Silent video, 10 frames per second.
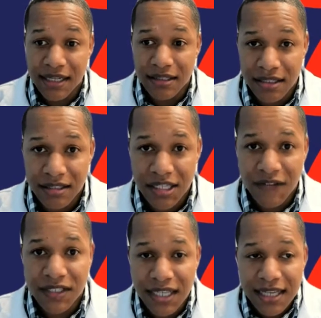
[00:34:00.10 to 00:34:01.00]
and it's
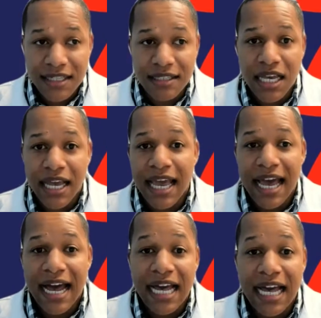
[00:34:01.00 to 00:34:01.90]
tough to say this,
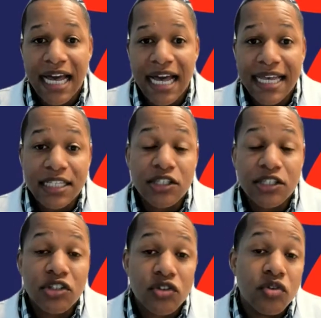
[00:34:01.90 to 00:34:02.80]
is the
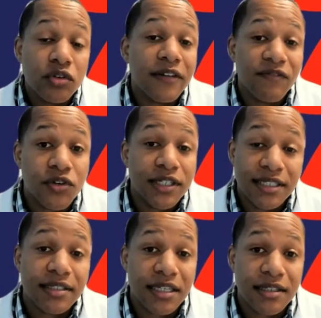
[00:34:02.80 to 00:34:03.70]
school going to enforce these
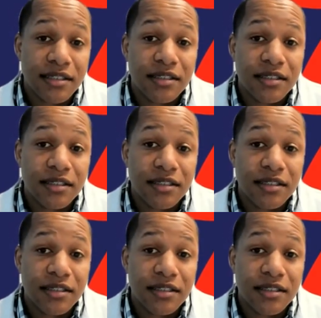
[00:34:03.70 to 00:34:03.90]
things?